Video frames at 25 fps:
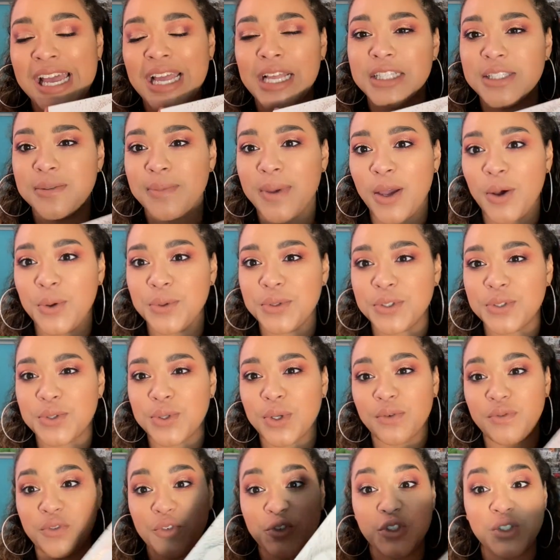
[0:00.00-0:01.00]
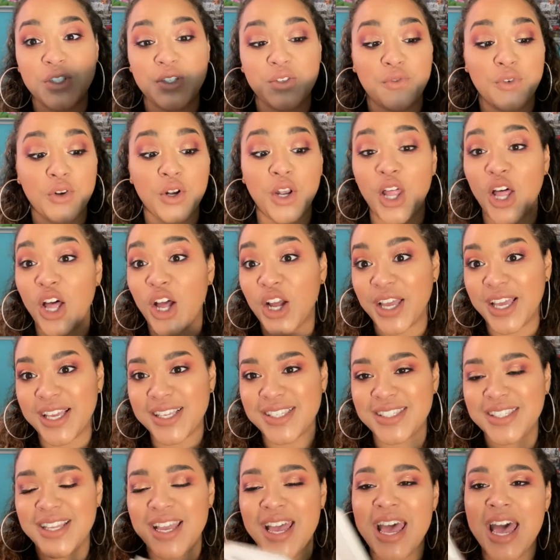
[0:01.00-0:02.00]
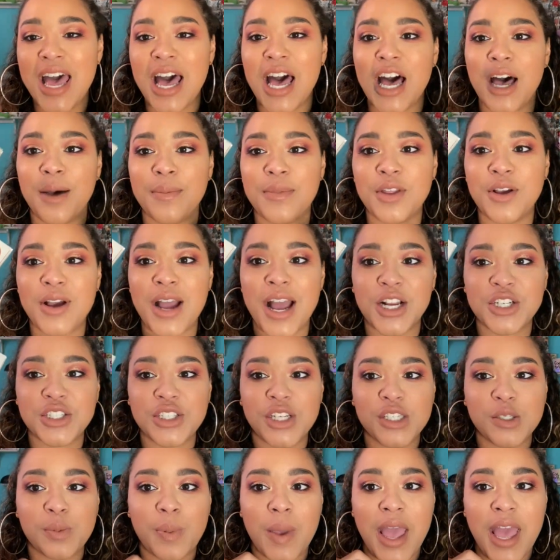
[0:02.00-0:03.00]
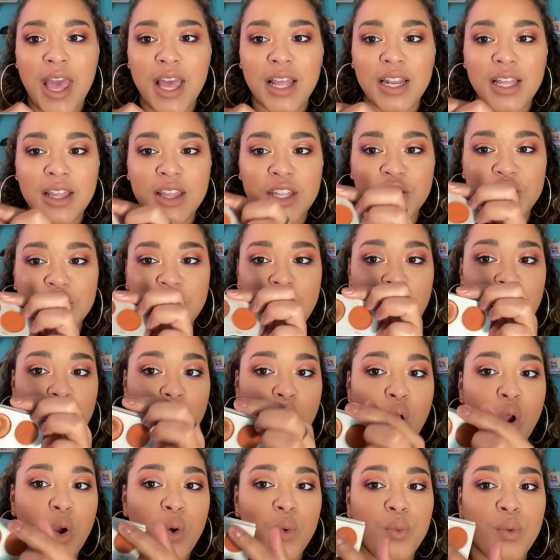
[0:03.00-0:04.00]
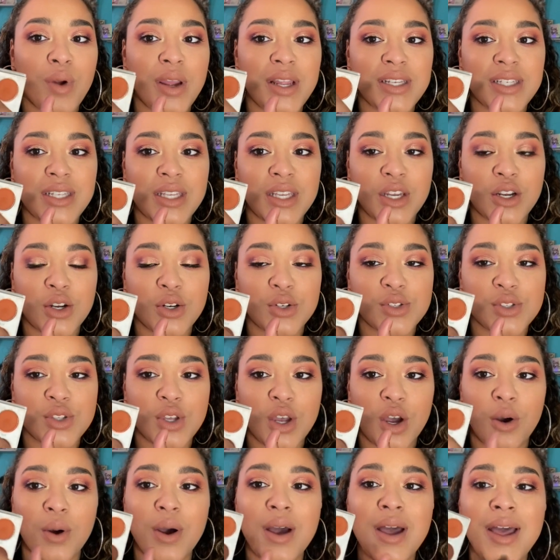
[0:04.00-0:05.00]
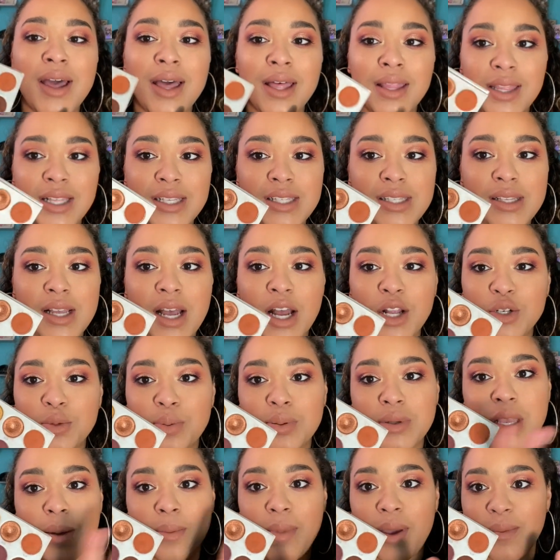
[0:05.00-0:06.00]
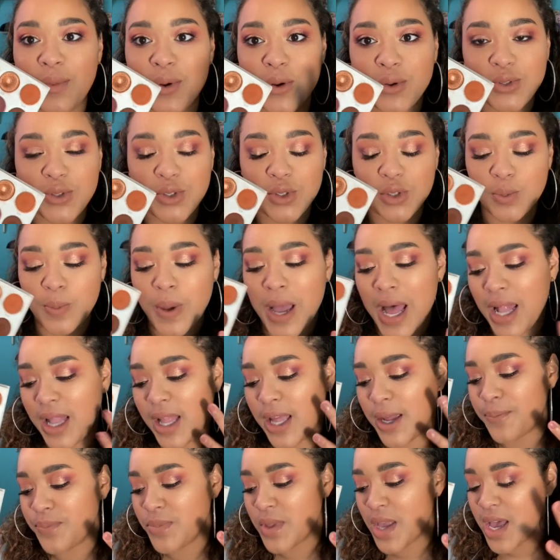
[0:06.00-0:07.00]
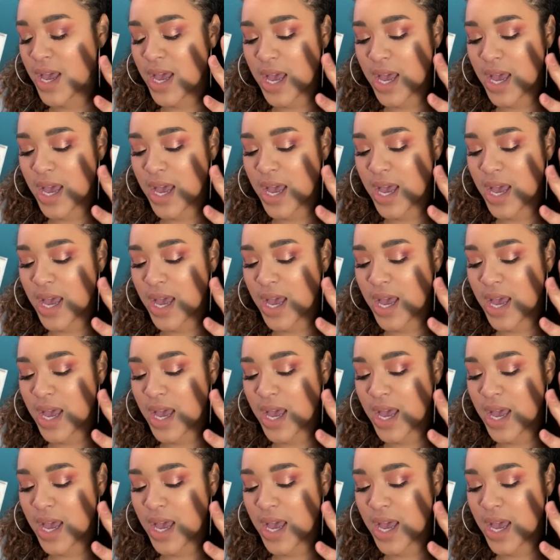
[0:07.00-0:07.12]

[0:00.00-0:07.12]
it's my oldest, so I've used it for longest. There actually is pan in this shade right here, so this is 100% my most used palette.